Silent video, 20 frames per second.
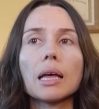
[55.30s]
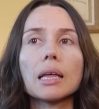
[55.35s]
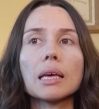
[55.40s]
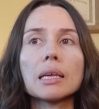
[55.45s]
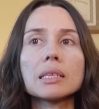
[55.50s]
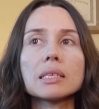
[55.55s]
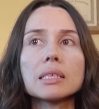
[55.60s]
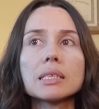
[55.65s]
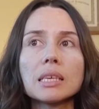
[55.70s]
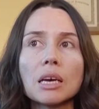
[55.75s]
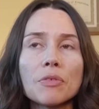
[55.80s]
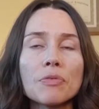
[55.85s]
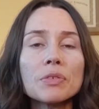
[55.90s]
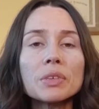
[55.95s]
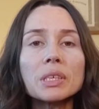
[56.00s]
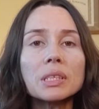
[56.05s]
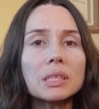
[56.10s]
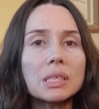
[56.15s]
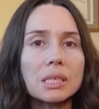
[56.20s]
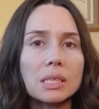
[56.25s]
it's
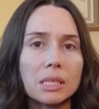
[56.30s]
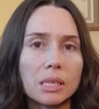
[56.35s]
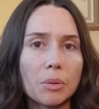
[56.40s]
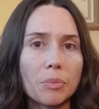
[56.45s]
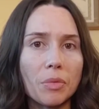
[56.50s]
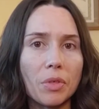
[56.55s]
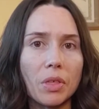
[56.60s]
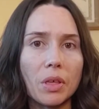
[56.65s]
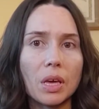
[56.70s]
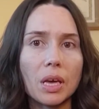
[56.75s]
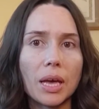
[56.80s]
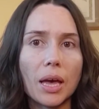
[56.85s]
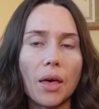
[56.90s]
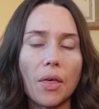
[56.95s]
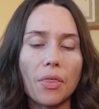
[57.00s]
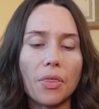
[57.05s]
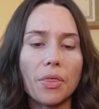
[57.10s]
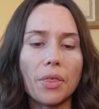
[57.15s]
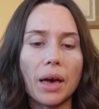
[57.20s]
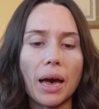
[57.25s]
definitely something
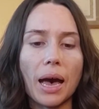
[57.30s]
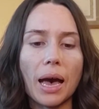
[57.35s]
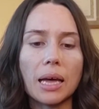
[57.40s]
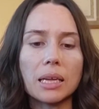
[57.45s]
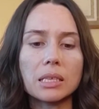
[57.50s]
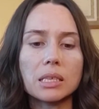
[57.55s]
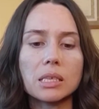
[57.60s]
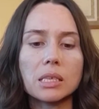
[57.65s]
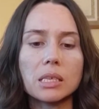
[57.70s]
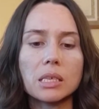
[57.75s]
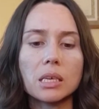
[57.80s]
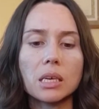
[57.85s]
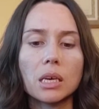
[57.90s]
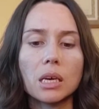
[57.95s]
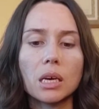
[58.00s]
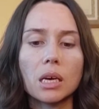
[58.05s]
that